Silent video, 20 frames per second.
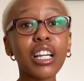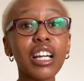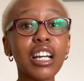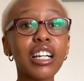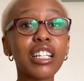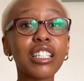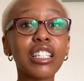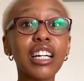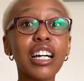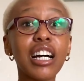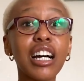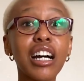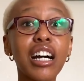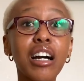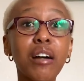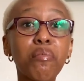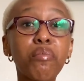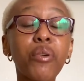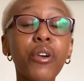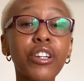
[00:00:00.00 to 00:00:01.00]

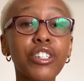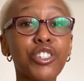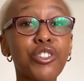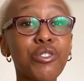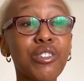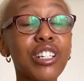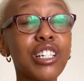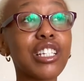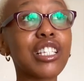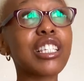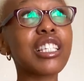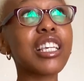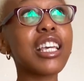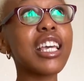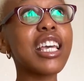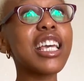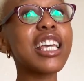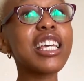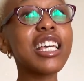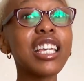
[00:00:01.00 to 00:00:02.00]
the press release
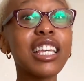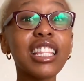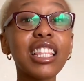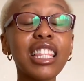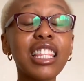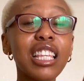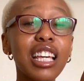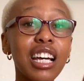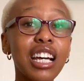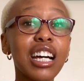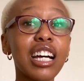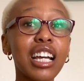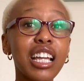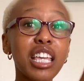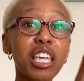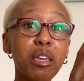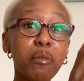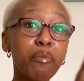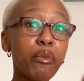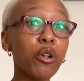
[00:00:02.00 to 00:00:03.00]
in the
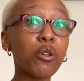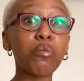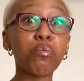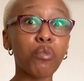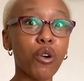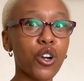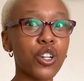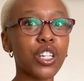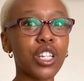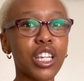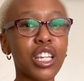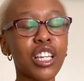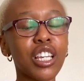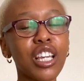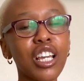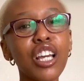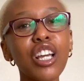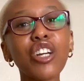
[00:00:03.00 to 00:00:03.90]
email body.